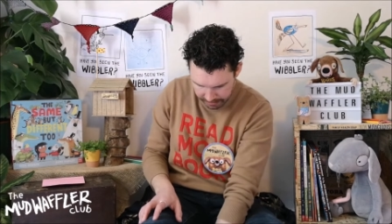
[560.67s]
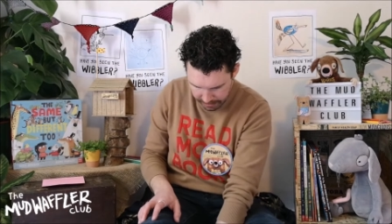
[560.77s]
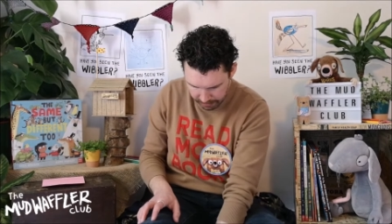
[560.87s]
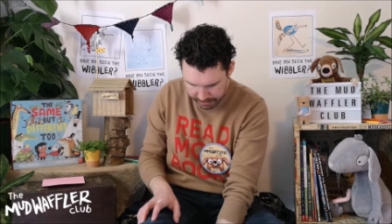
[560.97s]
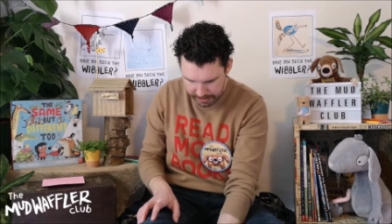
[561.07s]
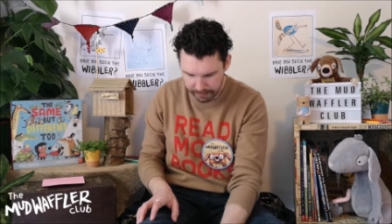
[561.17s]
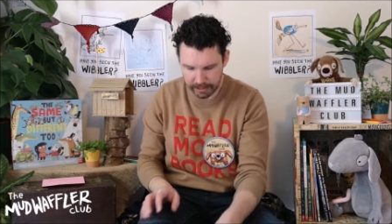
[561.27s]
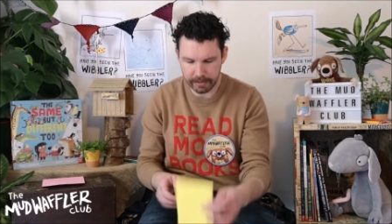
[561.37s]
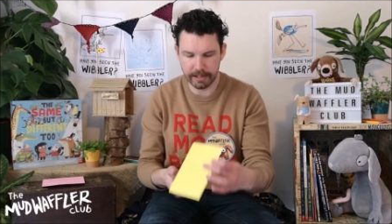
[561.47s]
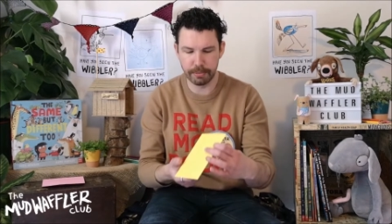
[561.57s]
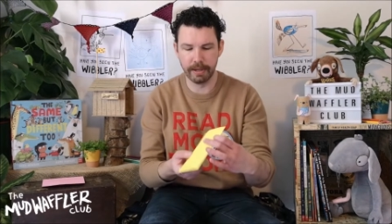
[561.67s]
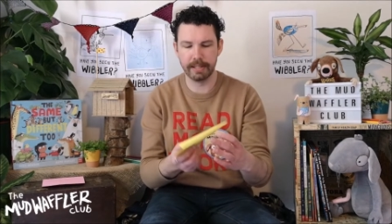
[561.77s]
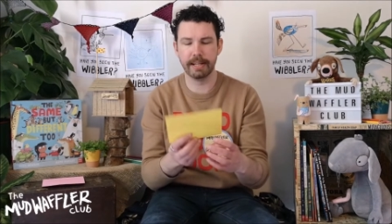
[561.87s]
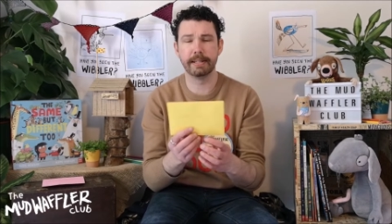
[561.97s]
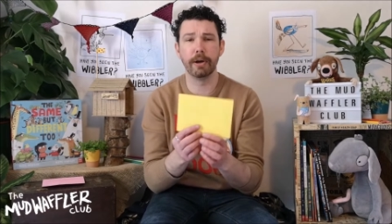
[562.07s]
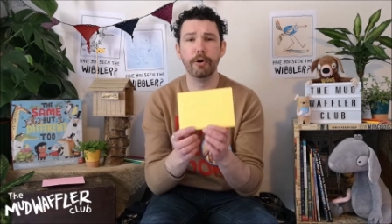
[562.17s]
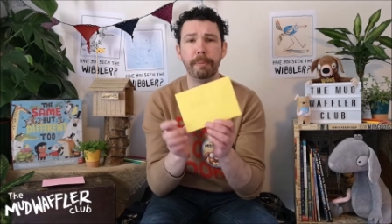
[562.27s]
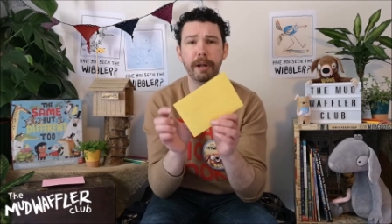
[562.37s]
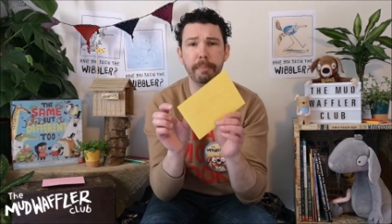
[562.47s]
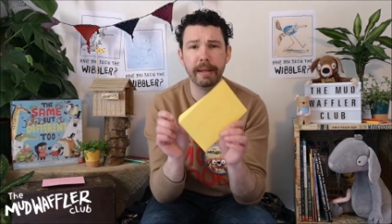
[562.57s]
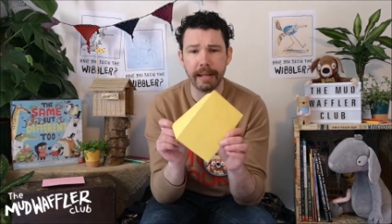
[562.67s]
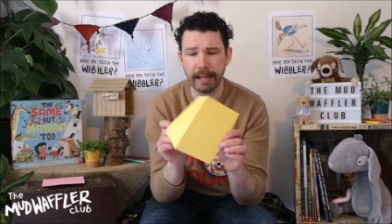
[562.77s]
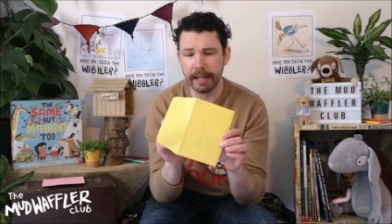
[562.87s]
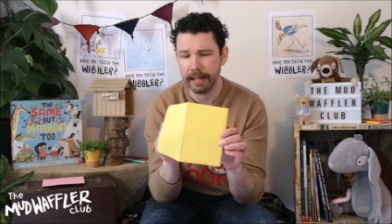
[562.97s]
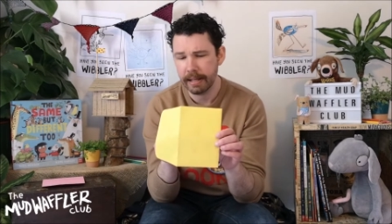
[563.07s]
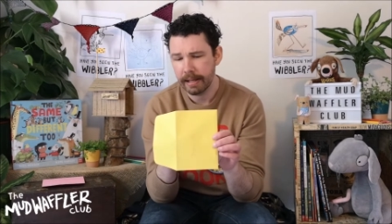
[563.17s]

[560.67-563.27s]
Now let's have a look at this one that says, open me.